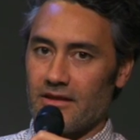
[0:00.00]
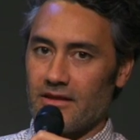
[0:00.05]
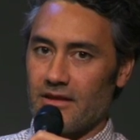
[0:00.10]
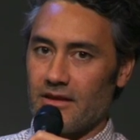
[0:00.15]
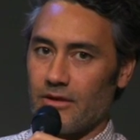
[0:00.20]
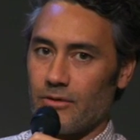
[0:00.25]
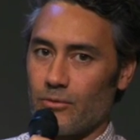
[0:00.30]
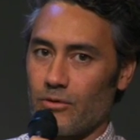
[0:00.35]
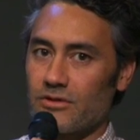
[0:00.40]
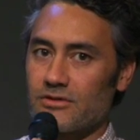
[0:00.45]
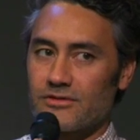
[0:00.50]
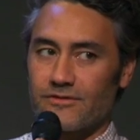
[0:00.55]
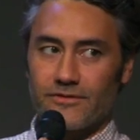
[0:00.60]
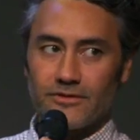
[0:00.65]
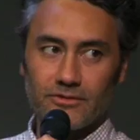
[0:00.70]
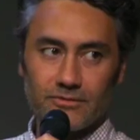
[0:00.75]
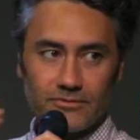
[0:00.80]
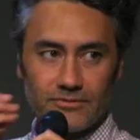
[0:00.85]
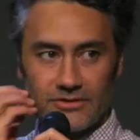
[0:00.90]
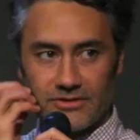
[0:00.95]
Yeah, it was
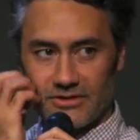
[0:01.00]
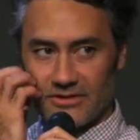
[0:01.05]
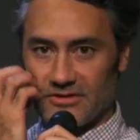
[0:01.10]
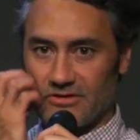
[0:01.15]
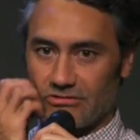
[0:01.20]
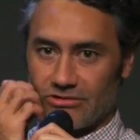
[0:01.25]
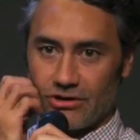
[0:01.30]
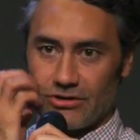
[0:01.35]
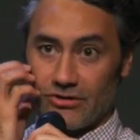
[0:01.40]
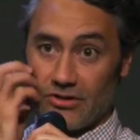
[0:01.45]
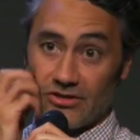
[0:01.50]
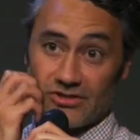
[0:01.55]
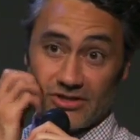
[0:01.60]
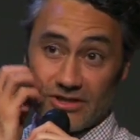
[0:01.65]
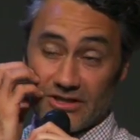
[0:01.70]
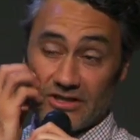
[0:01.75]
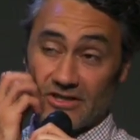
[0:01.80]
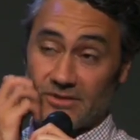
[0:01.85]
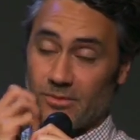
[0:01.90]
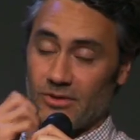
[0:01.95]
filmed as
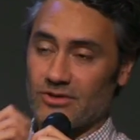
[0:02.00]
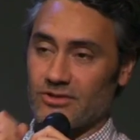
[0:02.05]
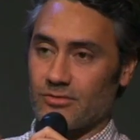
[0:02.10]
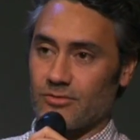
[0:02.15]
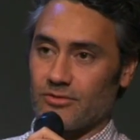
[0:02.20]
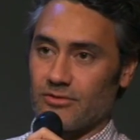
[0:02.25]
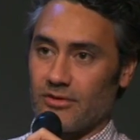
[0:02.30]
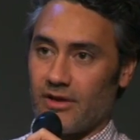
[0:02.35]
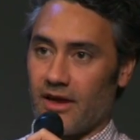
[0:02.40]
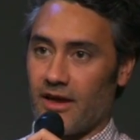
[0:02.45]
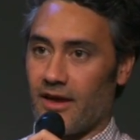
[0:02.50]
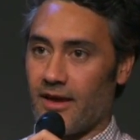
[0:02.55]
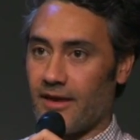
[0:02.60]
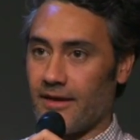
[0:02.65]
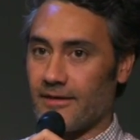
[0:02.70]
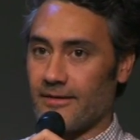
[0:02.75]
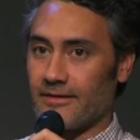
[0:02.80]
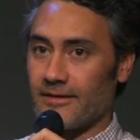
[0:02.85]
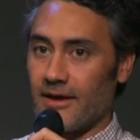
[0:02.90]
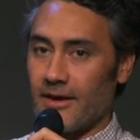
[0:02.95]
chronologically as possible.
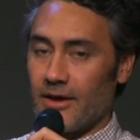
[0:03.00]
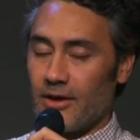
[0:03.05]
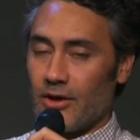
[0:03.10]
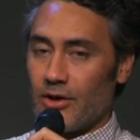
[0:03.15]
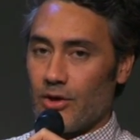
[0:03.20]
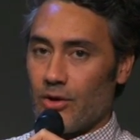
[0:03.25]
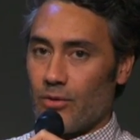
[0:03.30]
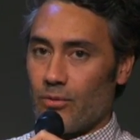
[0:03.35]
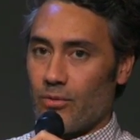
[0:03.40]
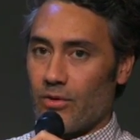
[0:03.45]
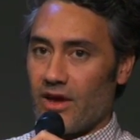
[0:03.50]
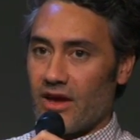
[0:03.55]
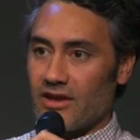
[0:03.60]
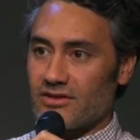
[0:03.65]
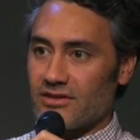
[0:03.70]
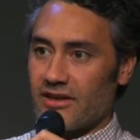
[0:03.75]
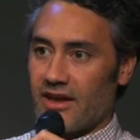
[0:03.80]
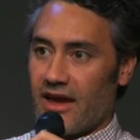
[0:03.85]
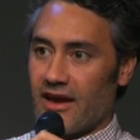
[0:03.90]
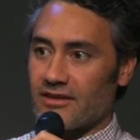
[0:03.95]
And we
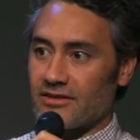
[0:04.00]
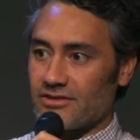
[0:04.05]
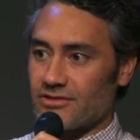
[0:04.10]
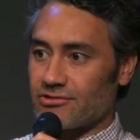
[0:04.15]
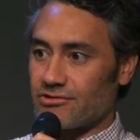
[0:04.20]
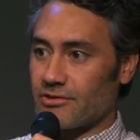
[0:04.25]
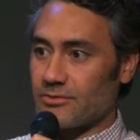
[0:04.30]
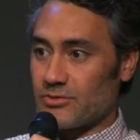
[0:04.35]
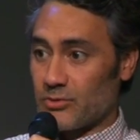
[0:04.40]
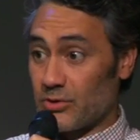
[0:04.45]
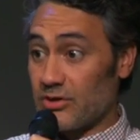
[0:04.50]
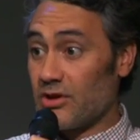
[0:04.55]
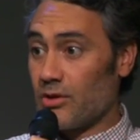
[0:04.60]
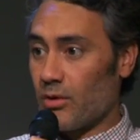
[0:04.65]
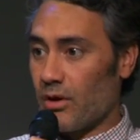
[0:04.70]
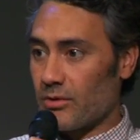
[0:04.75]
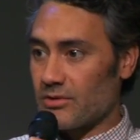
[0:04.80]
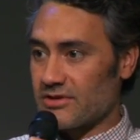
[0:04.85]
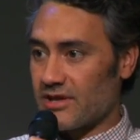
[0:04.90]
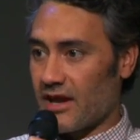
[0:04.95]
actually had a script. We
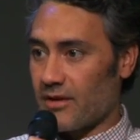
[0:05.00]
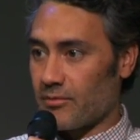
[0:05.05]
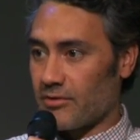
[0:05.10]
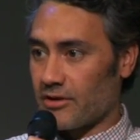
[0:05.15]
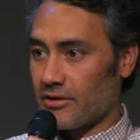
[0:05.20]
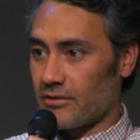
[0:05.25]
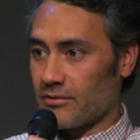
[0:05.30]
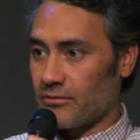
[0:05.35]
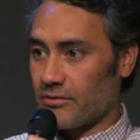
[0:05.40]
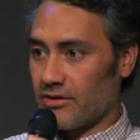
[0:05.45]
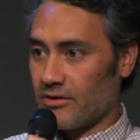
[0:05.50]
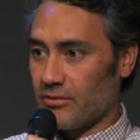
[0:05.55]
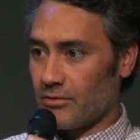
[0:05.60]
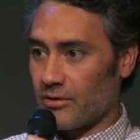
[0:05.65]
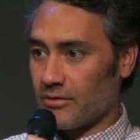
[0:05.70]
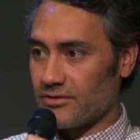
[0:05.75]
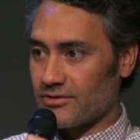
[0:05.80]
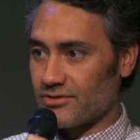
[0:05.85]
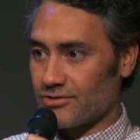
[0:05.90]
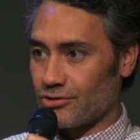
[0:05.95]
knew what was happening. We knew
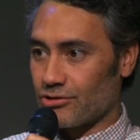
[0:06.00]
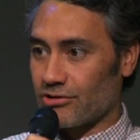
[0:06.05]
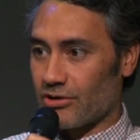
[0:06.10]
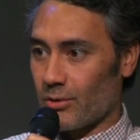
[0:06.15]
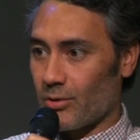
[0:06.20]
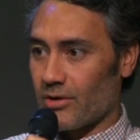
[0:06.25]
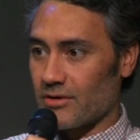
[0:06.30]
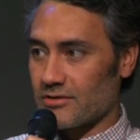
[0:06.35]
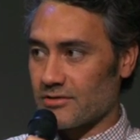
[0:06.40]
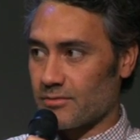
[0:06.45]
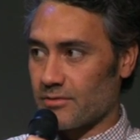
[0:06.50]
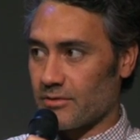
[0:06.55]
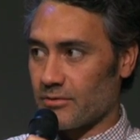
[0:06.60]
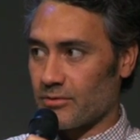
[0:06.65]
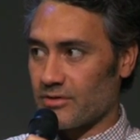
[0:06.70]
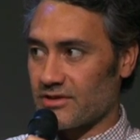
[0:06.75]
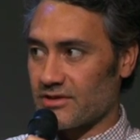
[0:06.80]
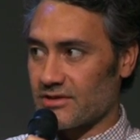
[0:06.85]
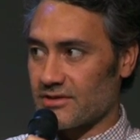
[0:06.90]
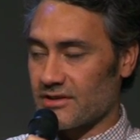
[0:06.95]
what the story was, but
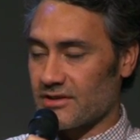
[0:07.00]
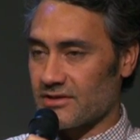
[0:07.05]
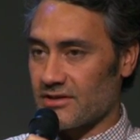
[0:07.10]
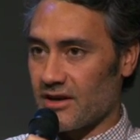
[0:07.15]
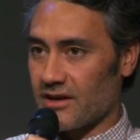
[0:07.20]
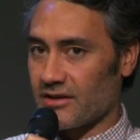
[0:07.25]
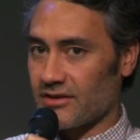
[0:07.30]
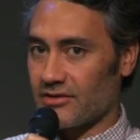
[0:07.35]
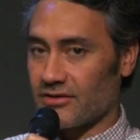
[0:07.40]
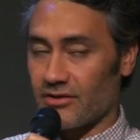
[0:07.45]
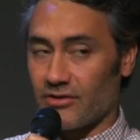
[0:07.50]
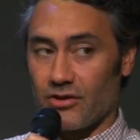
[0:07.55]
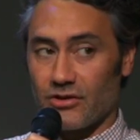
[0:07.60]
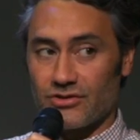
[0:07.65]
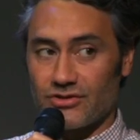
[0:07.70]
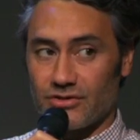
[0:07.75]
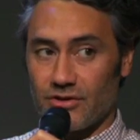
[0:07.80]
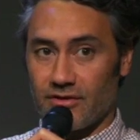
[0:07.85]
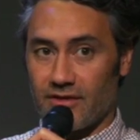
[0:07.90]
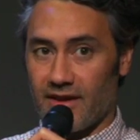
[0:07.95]
we just decided to
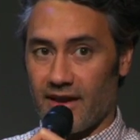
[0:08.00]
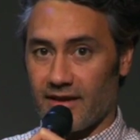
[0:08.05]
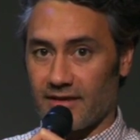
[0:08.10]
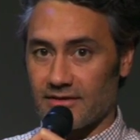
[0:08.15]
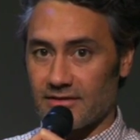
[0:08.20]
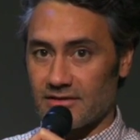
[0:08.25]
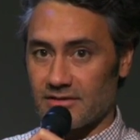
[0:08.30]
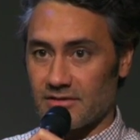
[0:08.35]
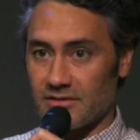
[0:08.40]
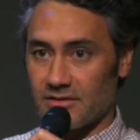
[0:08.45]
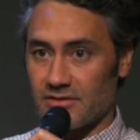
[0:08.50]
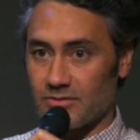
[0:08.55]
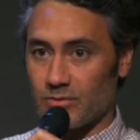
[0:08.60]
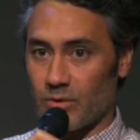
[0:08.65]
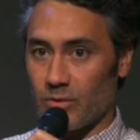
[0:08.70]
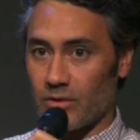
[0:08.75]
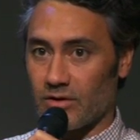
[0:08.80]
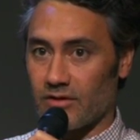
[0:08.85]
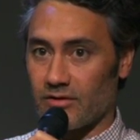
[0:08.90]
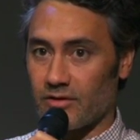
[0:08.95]
not show the actors because
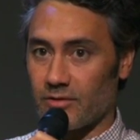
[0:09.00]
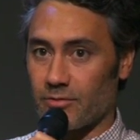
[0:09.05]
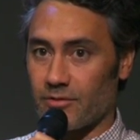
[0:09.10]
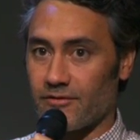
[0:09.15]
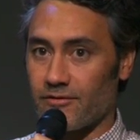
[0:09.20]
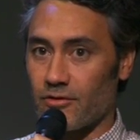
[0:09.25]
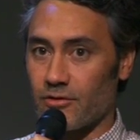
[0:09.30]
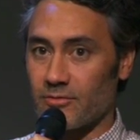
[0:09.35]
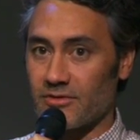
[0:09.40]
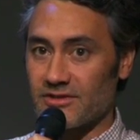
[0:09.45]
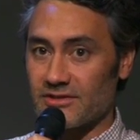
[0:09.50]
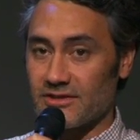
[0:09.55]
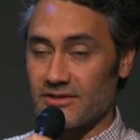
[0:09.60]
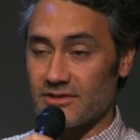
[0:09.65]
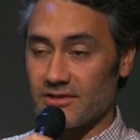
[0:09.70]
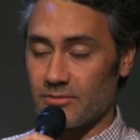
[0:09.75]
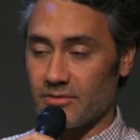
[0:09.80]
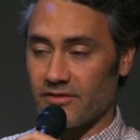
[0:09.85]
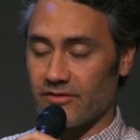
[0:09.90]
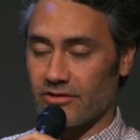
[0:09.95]
we wanted the
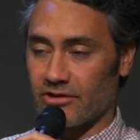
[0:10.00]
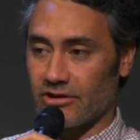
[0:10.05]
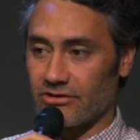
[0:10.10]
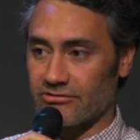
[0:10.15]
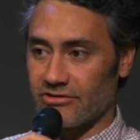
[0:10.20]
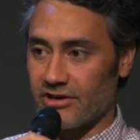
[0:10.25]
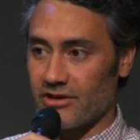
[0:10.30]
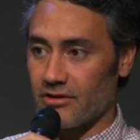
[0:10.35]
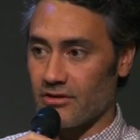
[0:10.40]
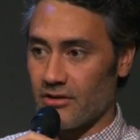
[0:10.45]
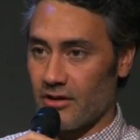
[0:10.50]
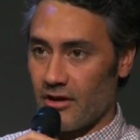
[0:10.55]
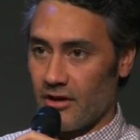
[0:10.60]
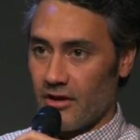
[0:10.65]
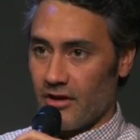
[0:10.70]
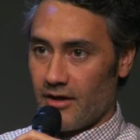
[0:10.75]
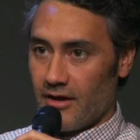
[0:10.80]
performances to be very real.